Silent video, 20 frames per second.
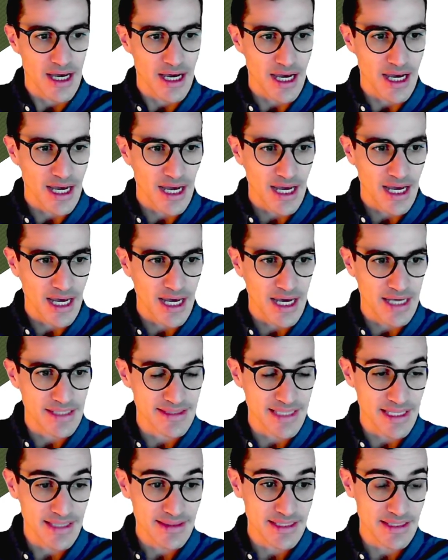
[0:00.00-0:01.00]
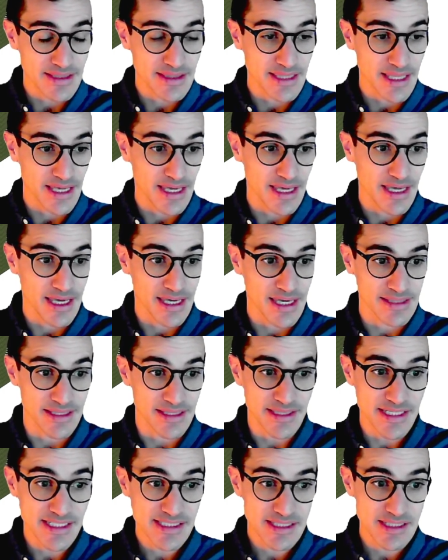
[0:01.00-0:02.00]
Uh, then the, the
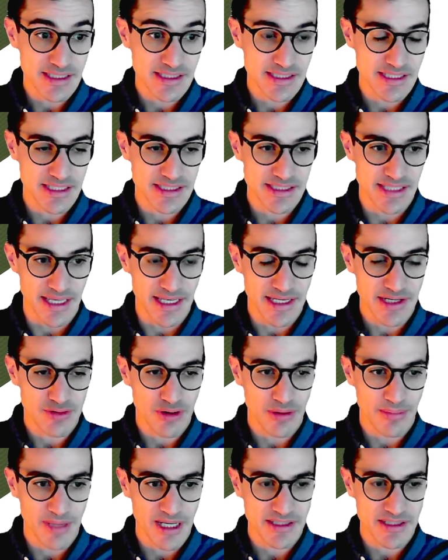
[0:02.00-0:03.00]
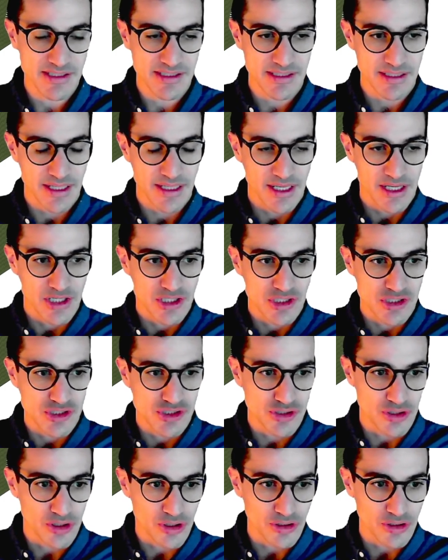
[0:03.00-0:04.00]
the distances, the increments.
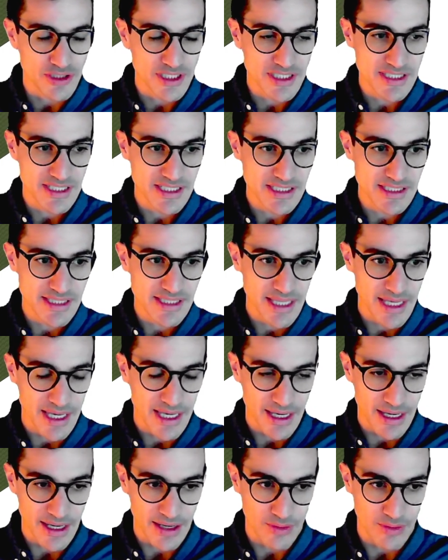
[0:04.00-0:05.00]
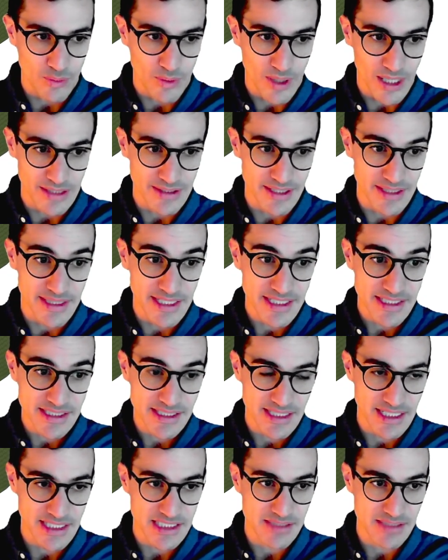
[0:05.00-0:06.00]
So this is the, well, the
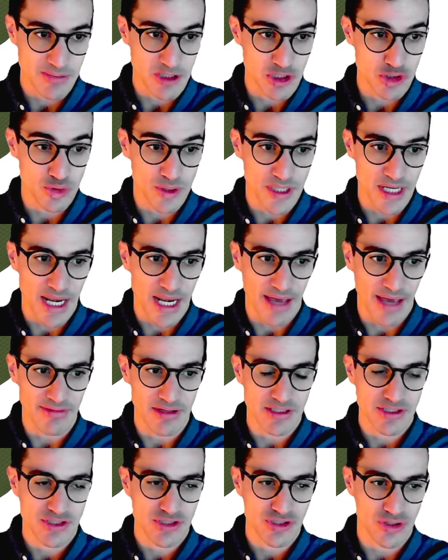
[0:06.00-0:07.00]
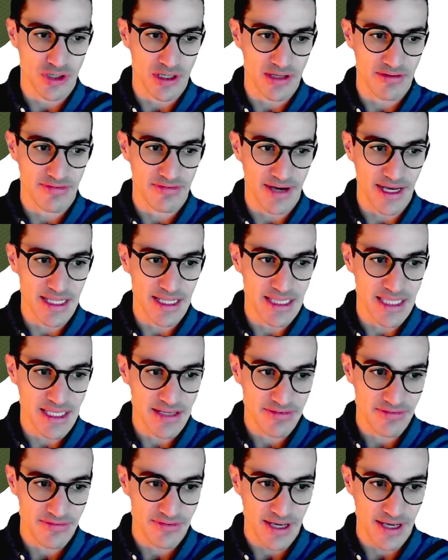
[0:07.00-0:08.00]
distance between levels. So if I
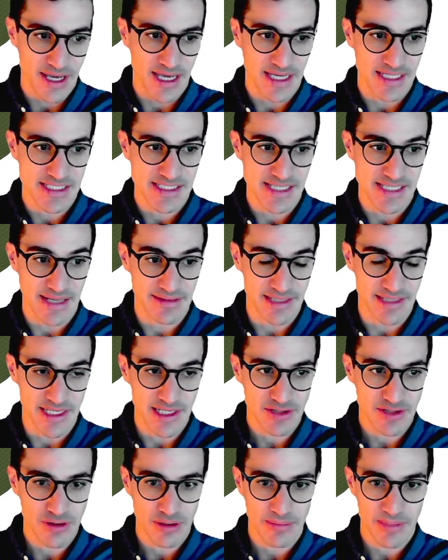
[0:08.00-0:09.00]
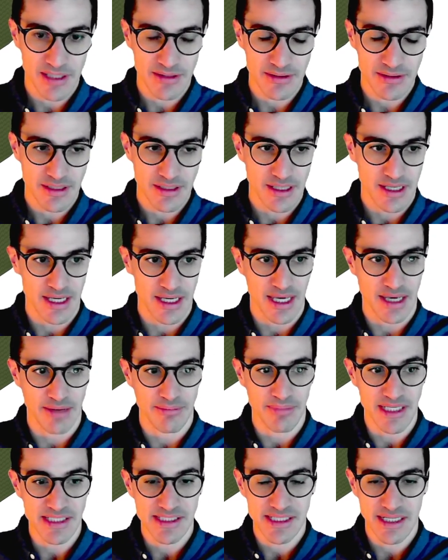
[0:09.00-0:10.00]
leave a set increment, uh,
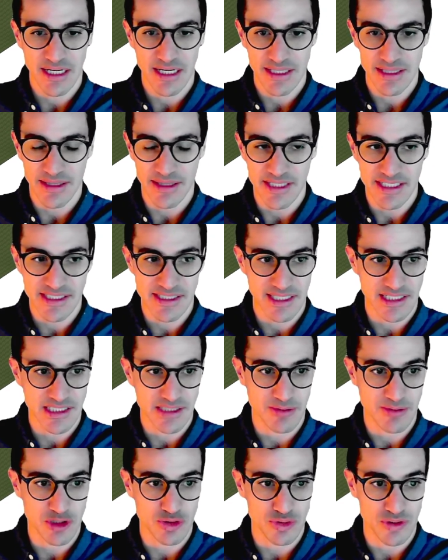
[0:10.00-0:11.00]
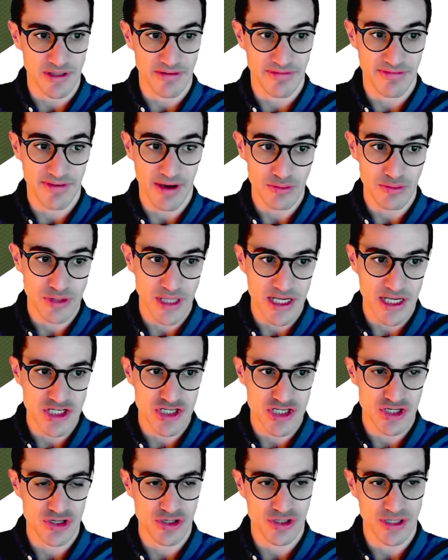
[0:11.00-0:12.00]
basically the distance between the
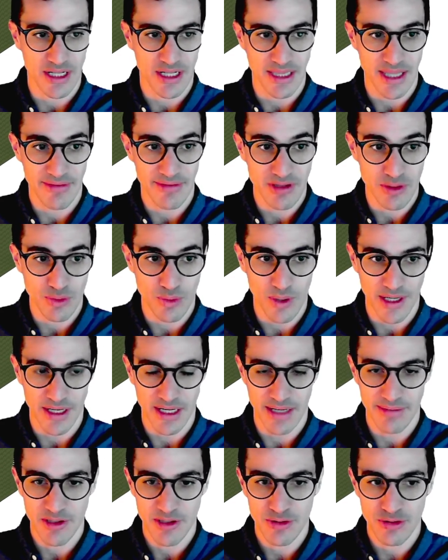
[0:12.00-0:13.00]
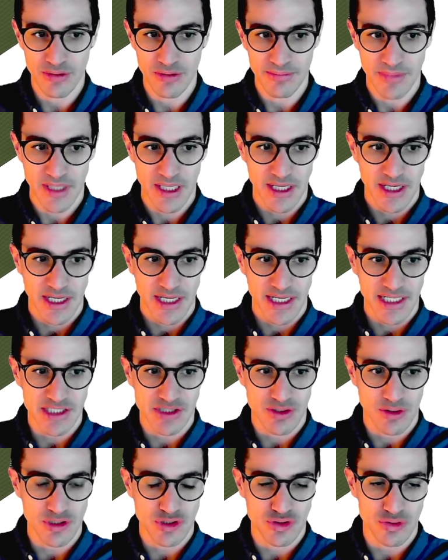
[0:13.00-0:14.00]
foundation and level one living room
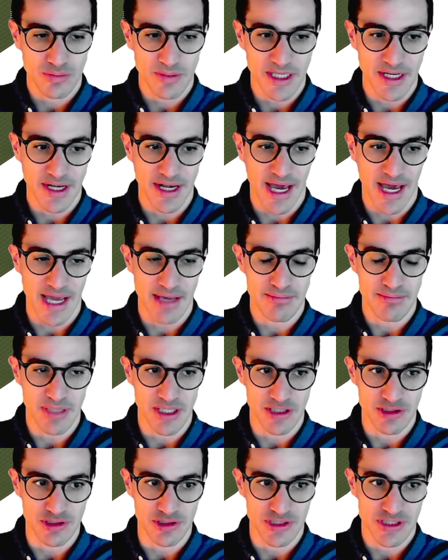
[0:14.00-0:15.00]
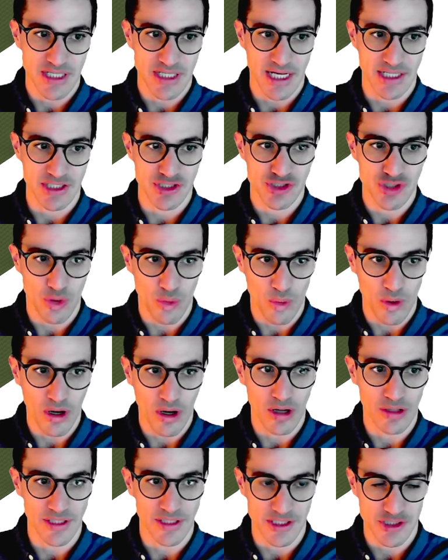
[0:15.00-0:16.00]
is going to be nine meters and so
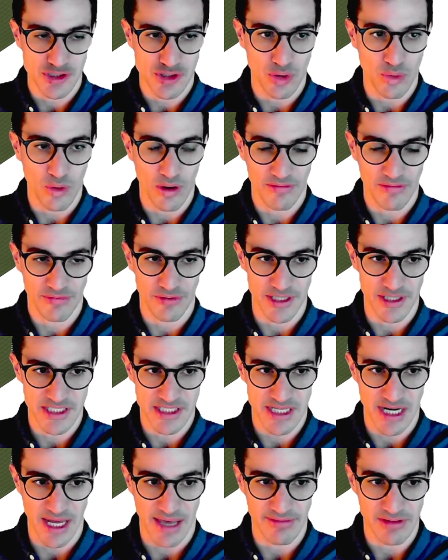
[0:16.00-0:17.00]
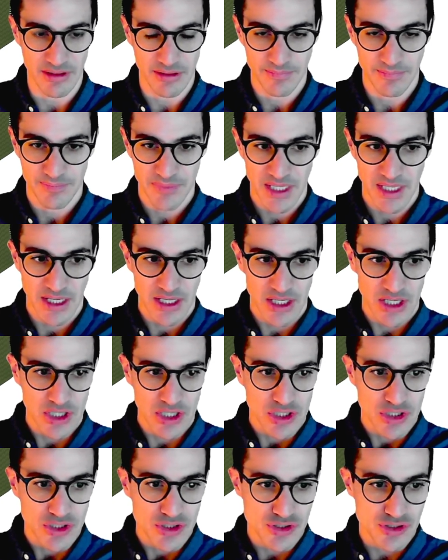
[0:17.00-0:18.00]
on and so on for each level.
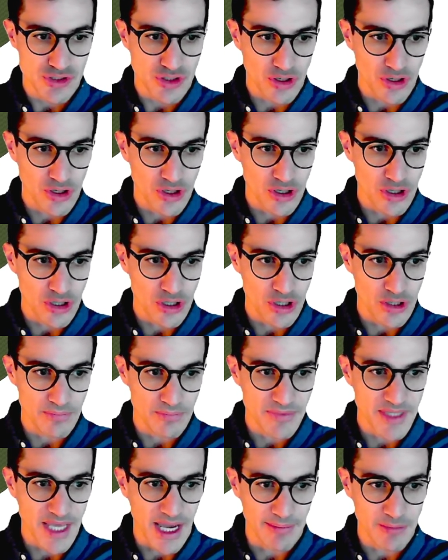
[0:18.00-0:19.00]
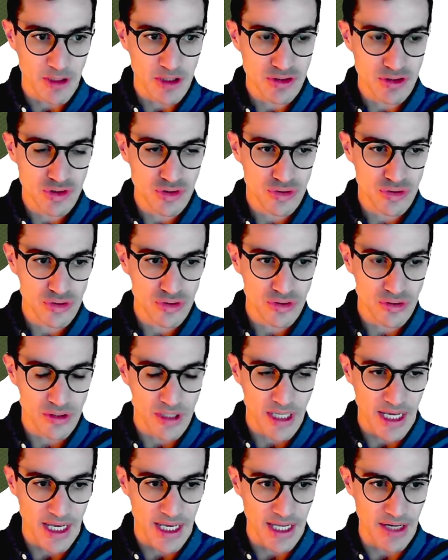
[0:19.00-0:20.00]
So yeah, I'm going to
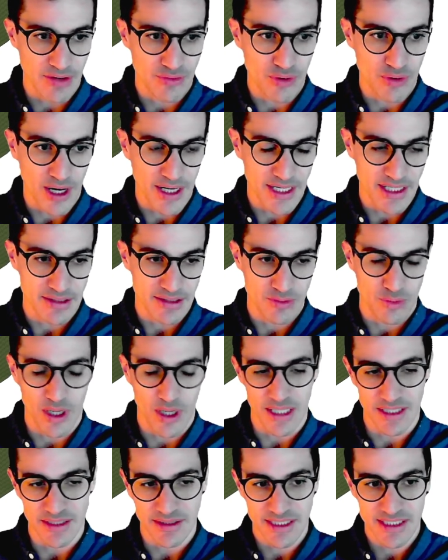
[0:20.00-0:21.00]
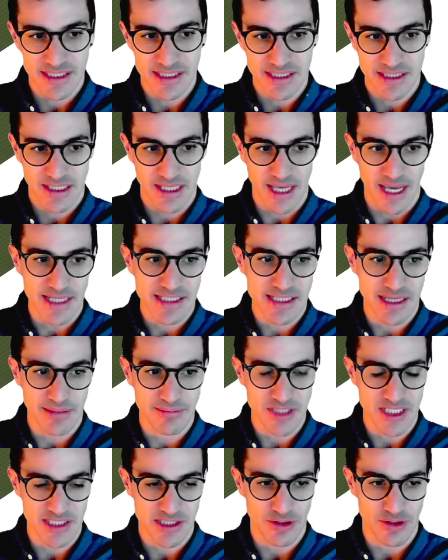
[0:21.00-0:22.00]
uh, run it. Well, in this case,
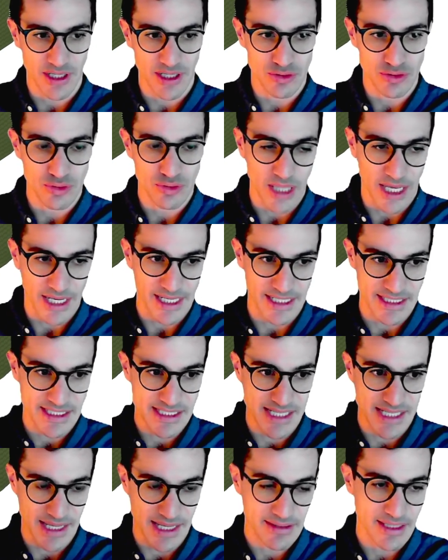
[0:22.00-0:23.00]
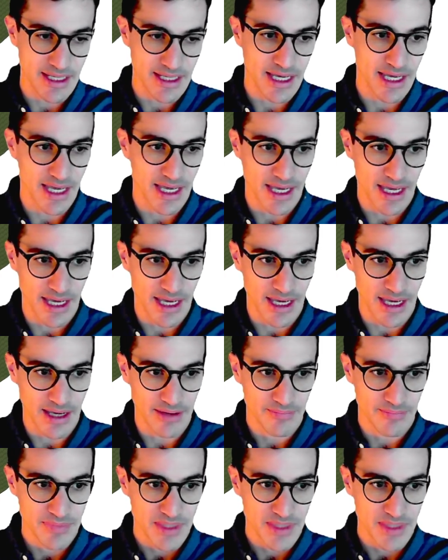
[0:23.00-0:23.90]
I'm just going to do like a set uh,